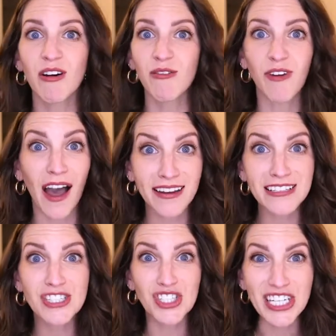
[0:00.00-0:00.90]
find
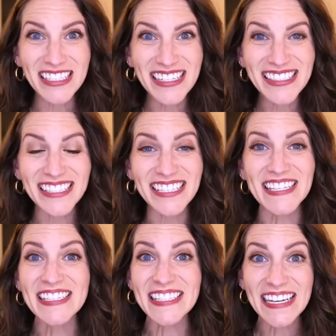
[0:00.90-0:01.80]
Jesus, is to
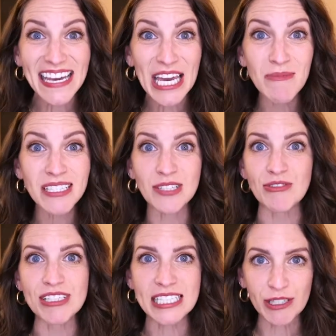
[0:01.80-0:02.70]
seek Him, is to
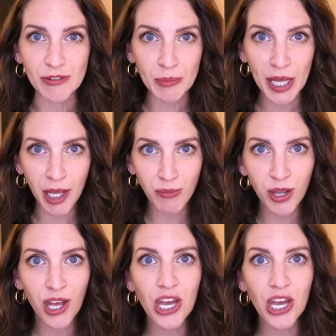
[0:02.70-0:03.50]
receive from Him,